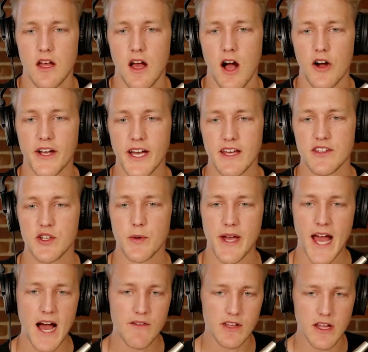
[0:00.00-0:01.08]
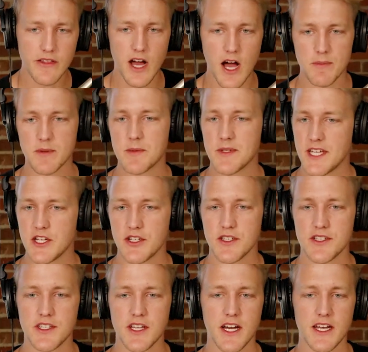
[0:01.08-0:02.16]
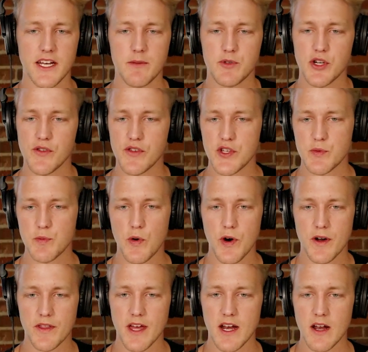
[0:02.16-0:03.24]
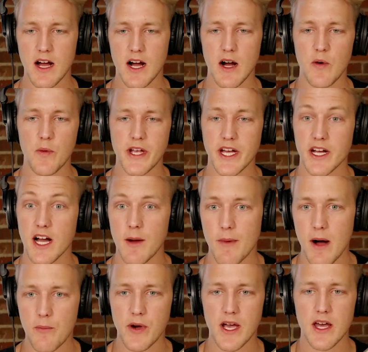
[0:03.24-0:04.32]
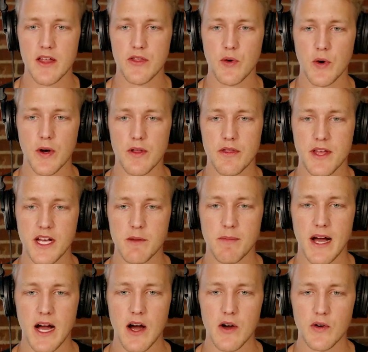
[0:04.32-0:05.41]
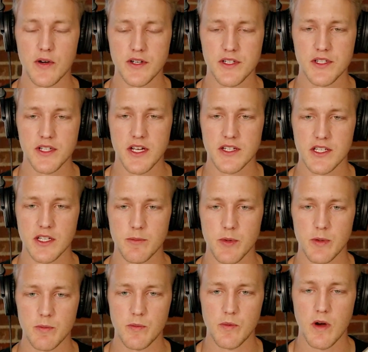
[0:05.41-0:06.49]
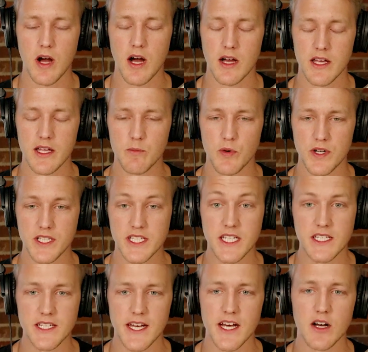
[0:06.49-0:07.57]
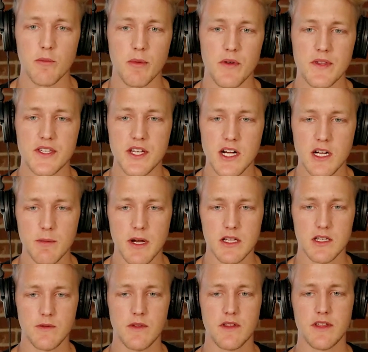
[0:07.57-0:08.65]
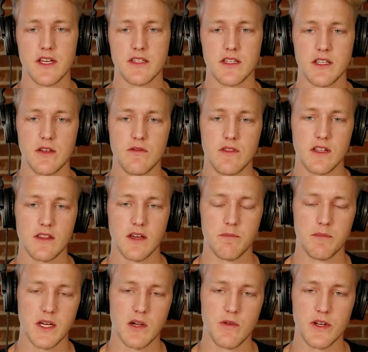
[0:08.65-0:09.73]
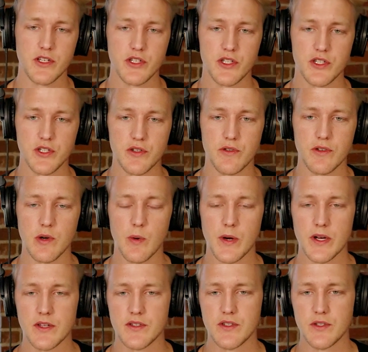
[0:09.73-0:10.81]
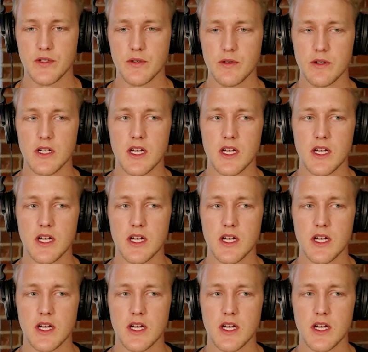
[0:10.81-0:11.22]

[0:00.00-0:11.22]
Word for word: Okay, so we have a lot of optimizations done. I'm sure there's more that uh, we could come up with, or think about, or discuss a little bit uh, in more detail. But let's talk about some of the things that you think like Bitcoin should do in order to